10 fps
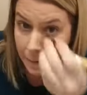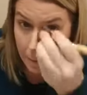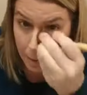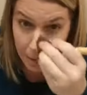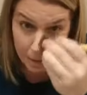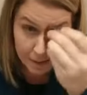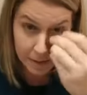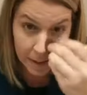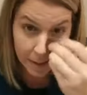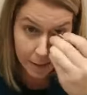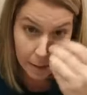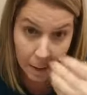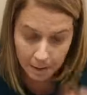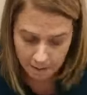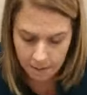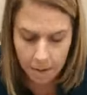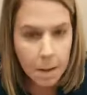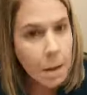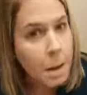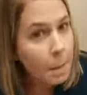to go down the side,
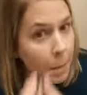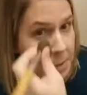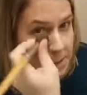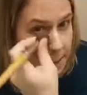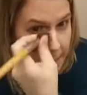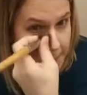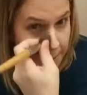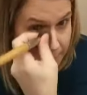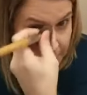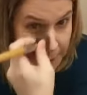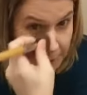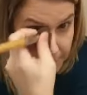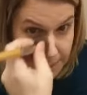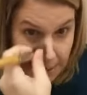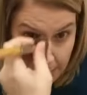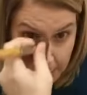both sides of my nose.